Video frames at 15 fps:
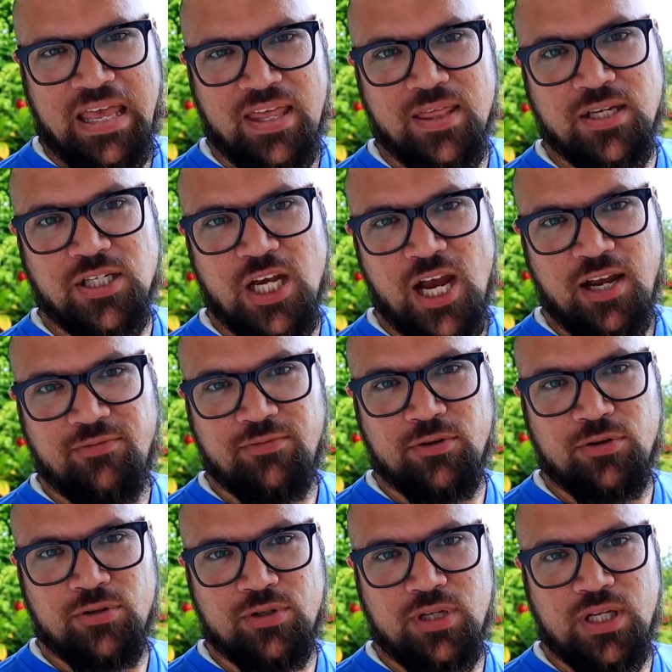And the
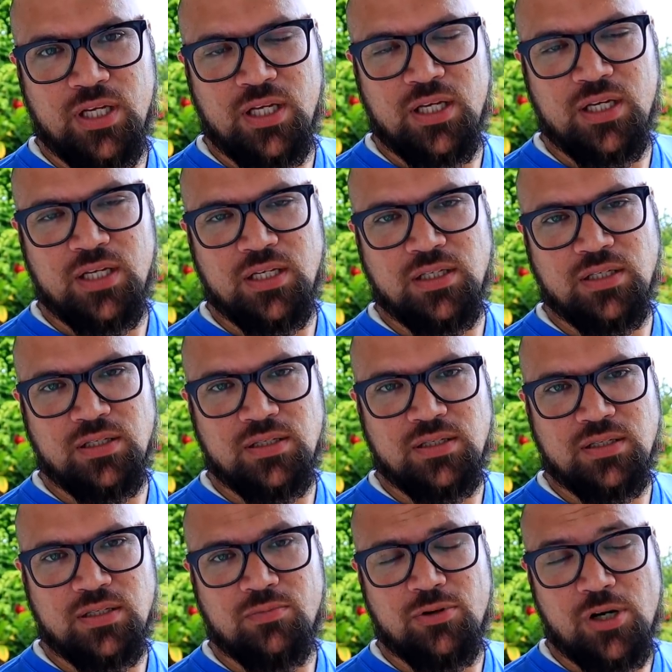jackfruit
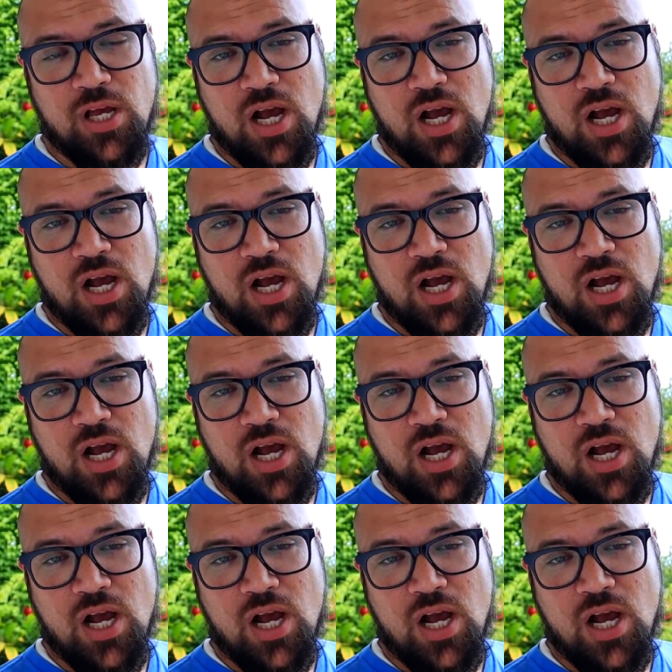is pretty